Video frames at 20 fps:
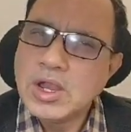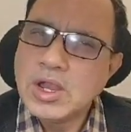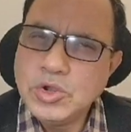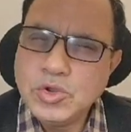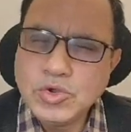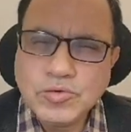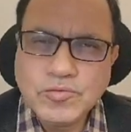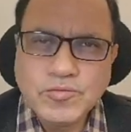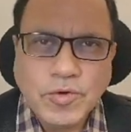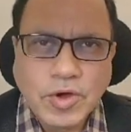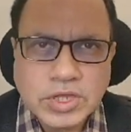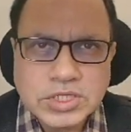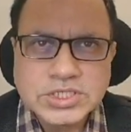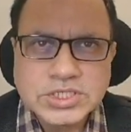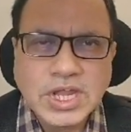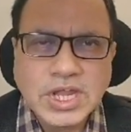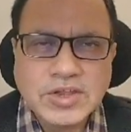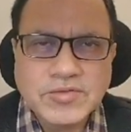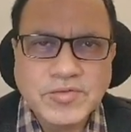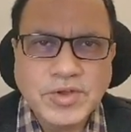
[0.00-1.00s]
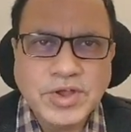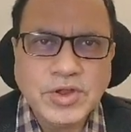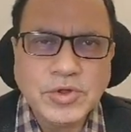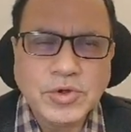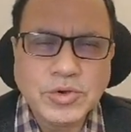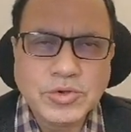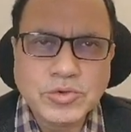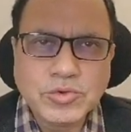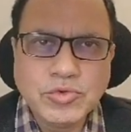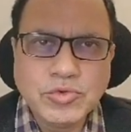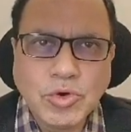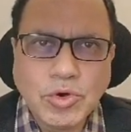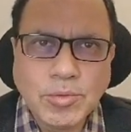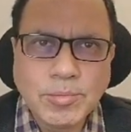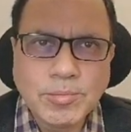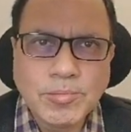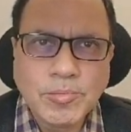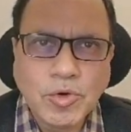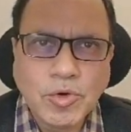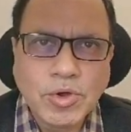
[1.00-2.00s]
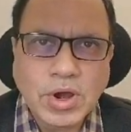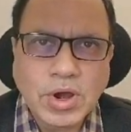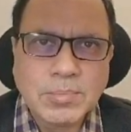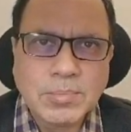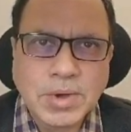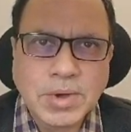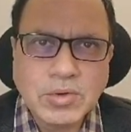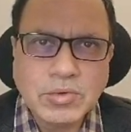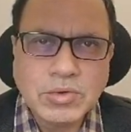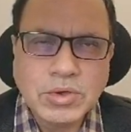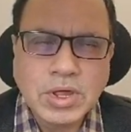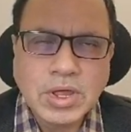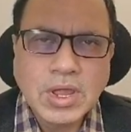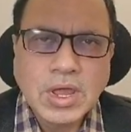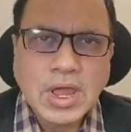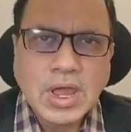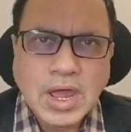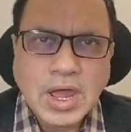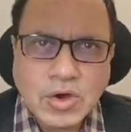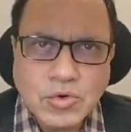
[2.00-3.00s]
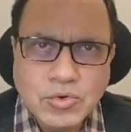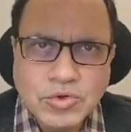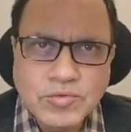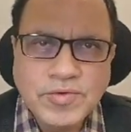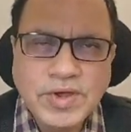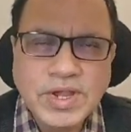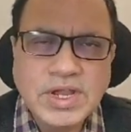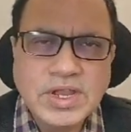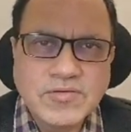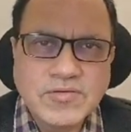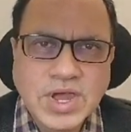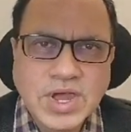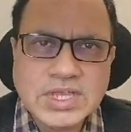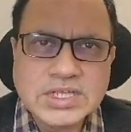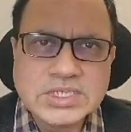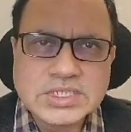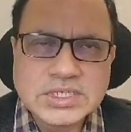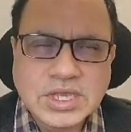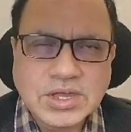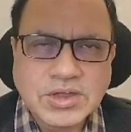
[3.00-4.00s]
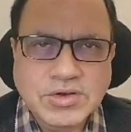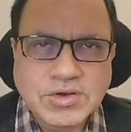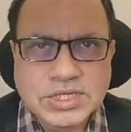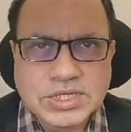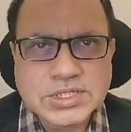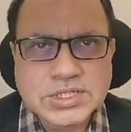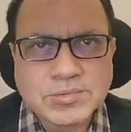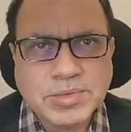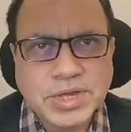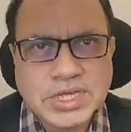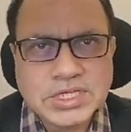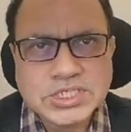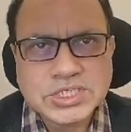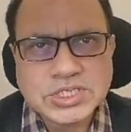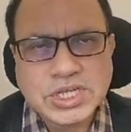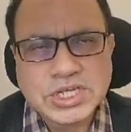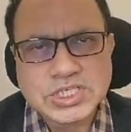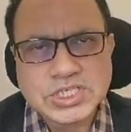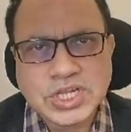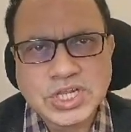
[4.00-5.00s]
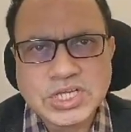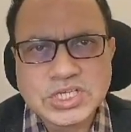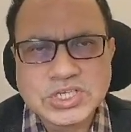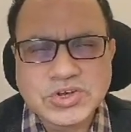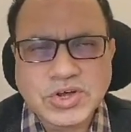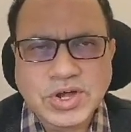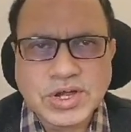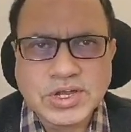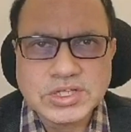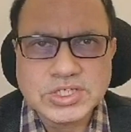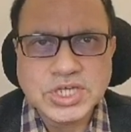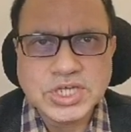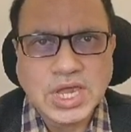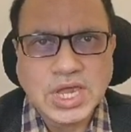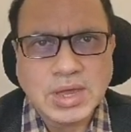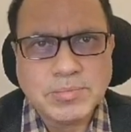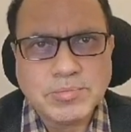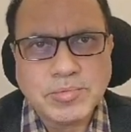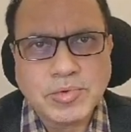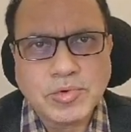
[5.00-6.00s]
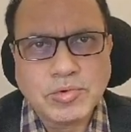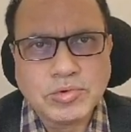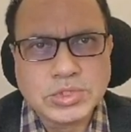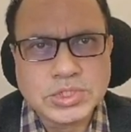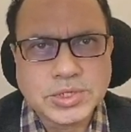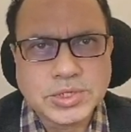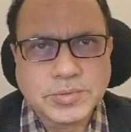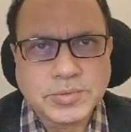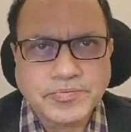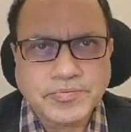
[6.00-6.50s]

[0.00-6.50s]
Do watch that video to know more about how do we devise a risk-based testing strategy approach.